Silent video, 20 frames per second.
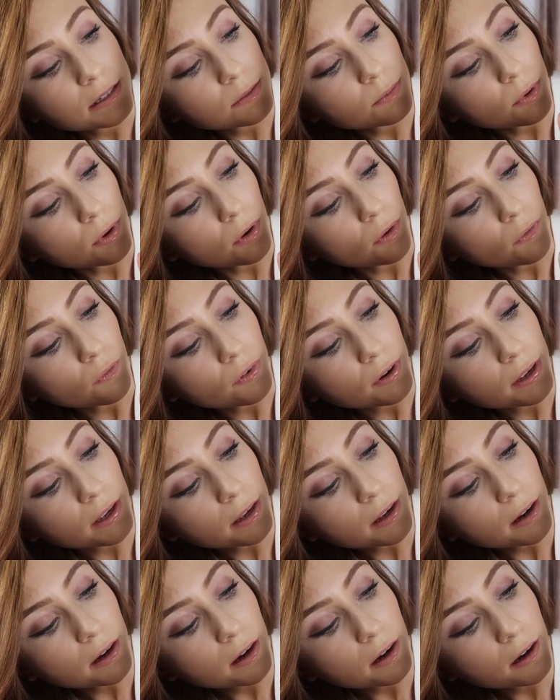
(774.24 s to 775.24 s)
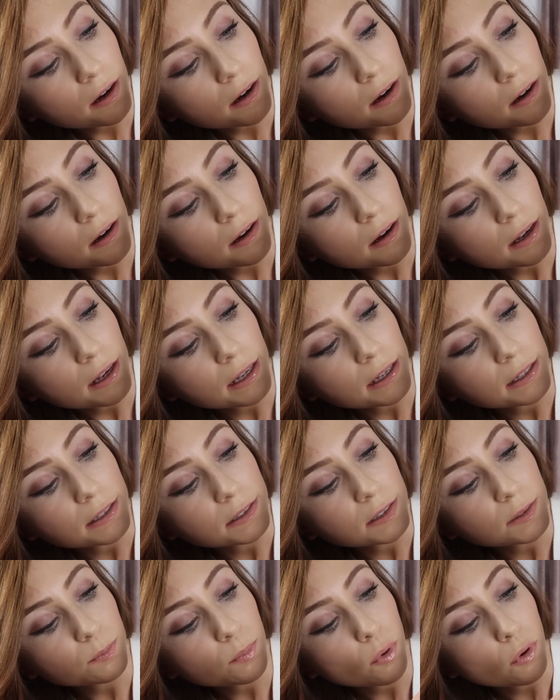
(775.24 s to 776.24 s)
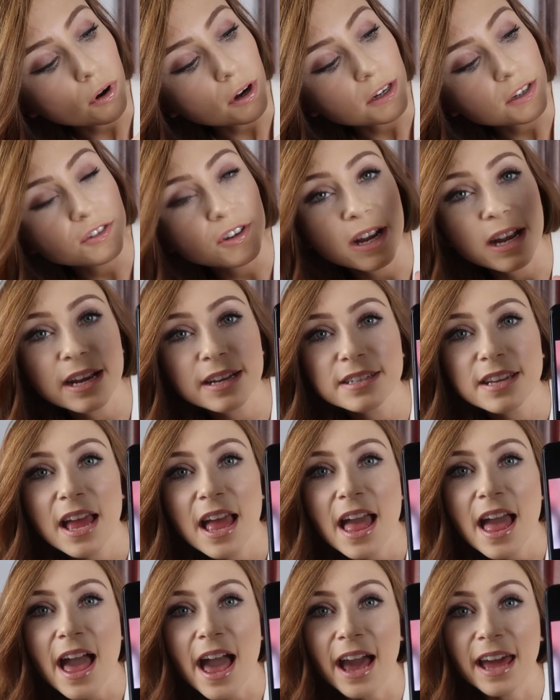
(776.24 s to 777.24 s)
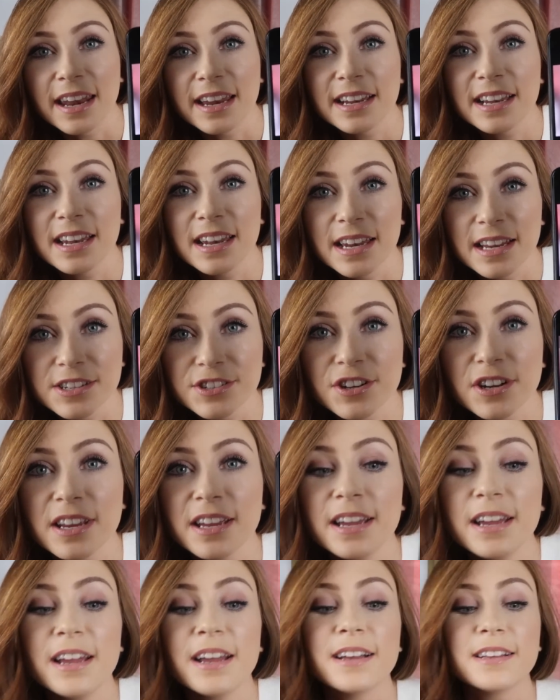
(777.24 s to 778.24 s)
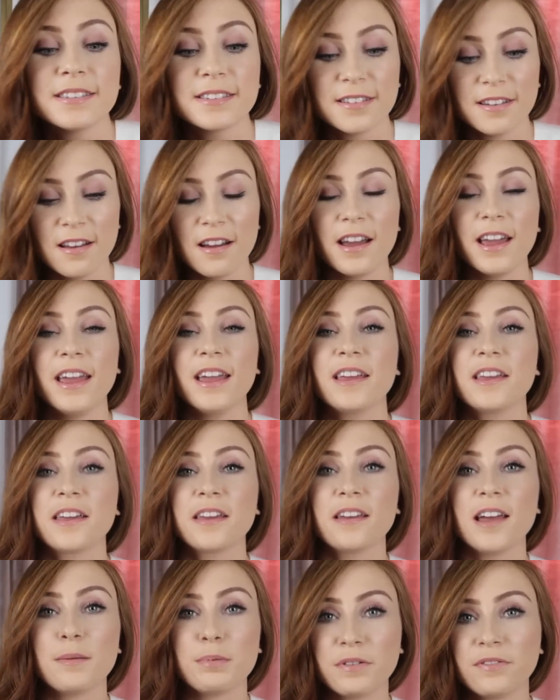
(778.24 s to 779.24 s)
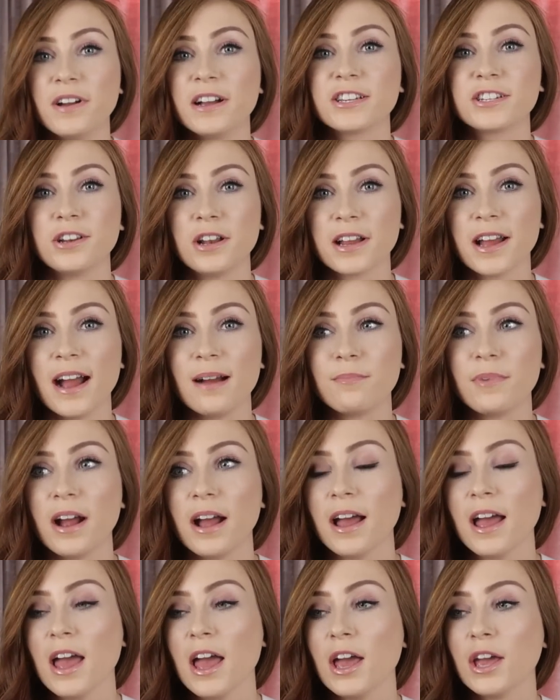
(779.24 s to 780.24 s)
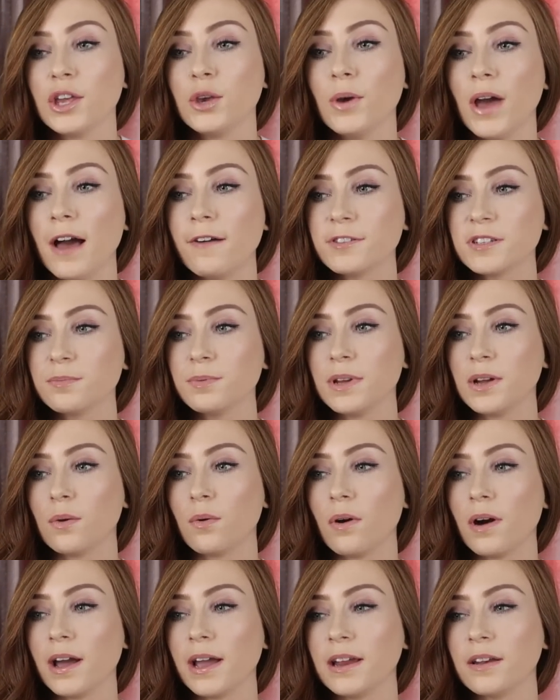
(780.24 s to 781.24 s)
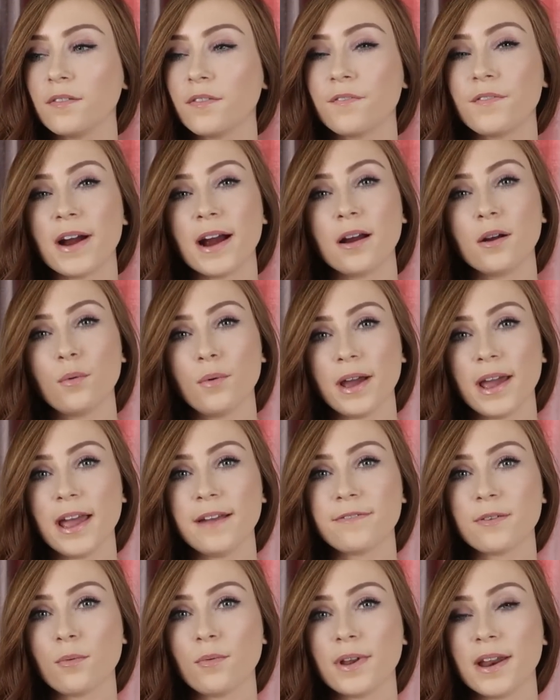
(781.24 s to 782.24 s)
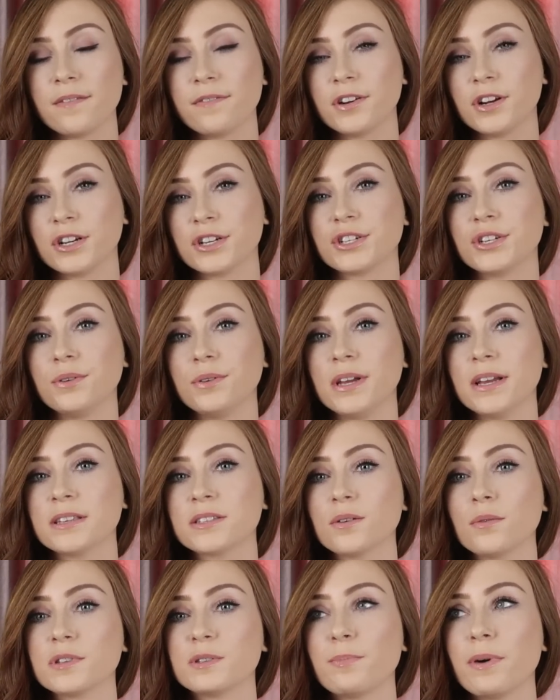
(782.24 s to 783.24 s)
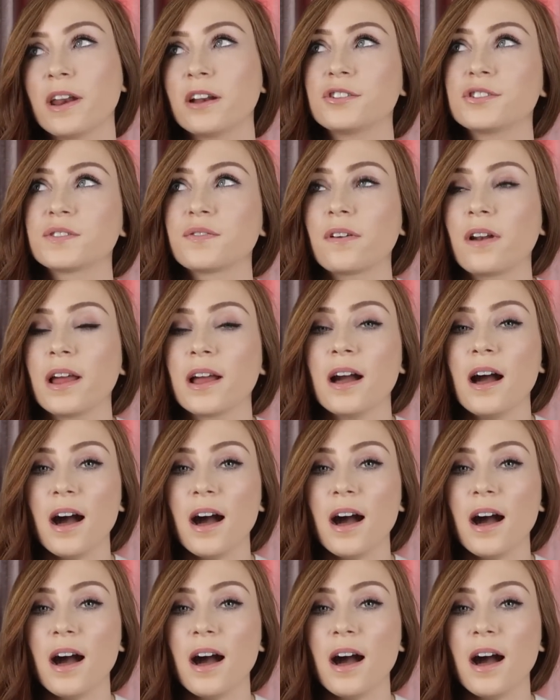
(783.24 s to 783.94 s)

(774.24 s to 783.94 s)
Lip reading: one over here is portrait, and it literally is like a professional camera. You have to be quite far away from whatever you're shooting, so it's better just for like